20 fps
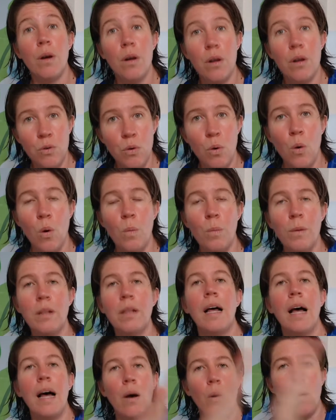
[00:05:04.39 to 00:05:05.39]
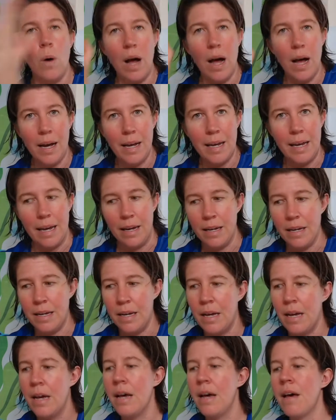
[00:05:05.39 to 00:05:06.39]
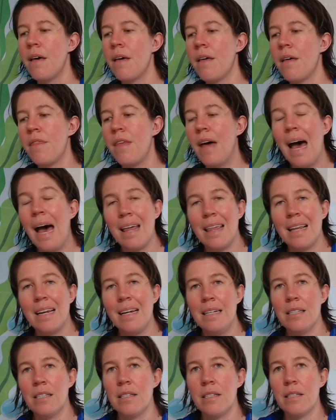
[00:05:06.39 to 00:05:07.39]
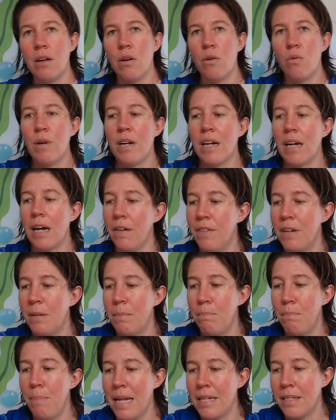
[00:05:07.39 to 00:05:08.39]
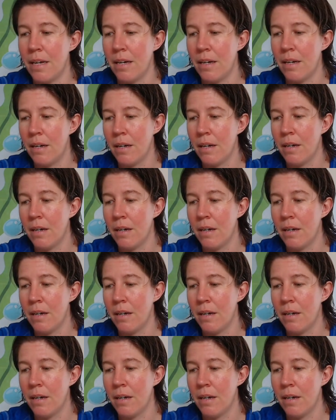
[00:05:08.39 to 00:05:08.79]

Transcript: normal or higher, the athletes recovered better,